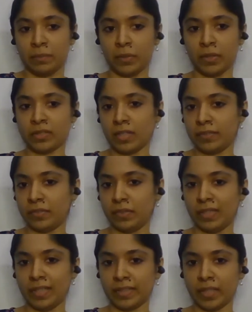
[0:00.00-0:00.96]
Because I
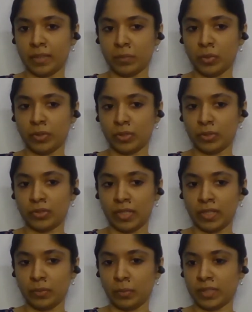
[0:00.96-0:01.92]
felt like I'm going to
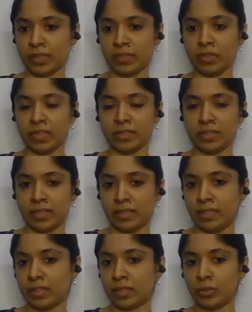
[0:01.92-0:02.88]
tell whatever I said
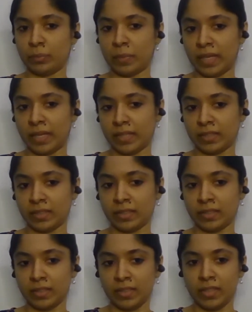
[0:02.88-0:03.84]
that to man,
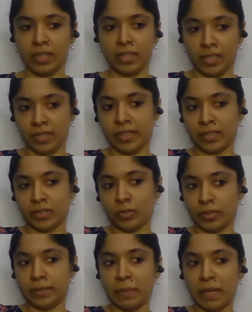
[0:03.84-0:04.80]
like
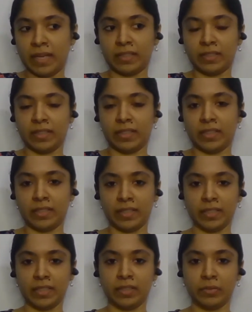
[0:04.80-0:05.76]
to the man that I,
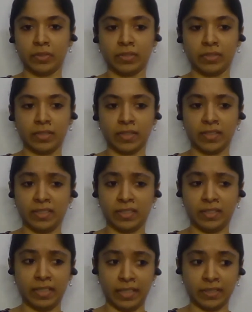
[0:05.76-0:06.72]
I was uh,
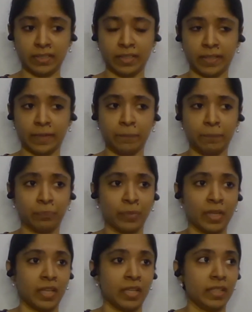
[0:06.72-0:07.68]
dating,
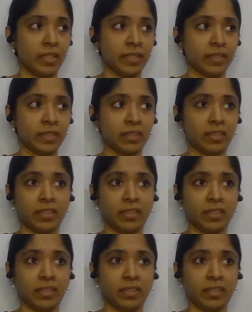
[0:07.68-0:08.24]
like,